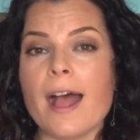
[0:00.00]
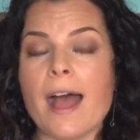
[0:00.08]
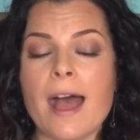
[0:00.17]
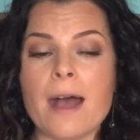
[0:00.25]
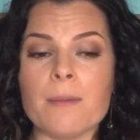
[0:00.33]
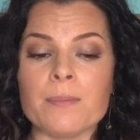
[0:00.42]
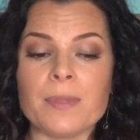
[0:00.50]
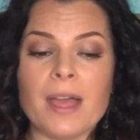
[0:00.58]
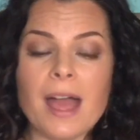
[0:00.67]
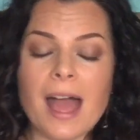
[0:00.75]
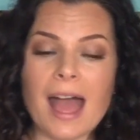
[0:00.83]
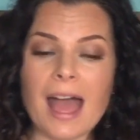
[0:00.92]
and
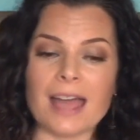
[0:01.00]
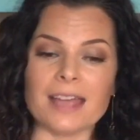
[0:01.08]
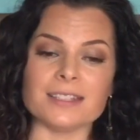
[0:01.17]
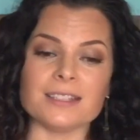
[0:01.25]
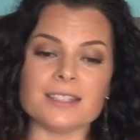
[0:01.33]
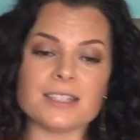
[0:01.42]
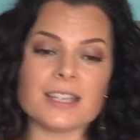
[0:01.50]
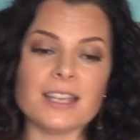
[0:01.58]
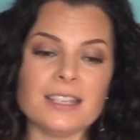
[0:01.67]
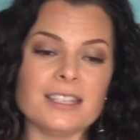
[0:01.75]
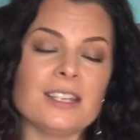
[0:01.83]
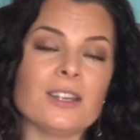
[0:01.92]

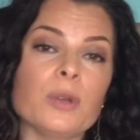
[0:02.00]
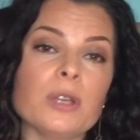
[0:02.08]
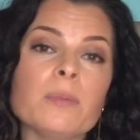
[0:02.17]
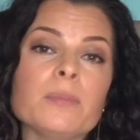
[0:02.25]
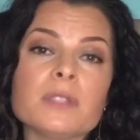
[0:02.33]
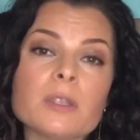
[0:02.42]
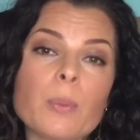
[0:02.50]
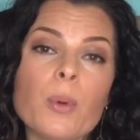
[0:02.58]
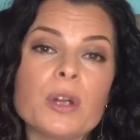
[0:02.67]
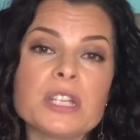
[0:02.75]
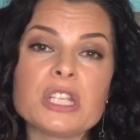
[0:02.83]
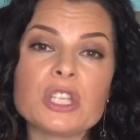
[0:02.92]
you can
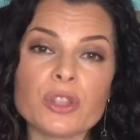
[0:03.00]
support each